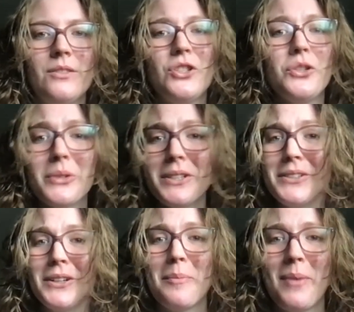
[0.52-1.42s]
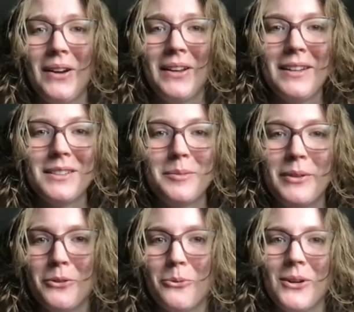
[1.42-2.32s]
Do you want to start a podcast, but
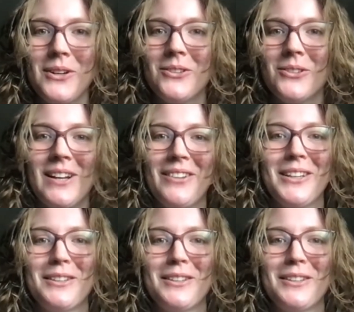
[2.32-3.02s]
you're worried you'll sound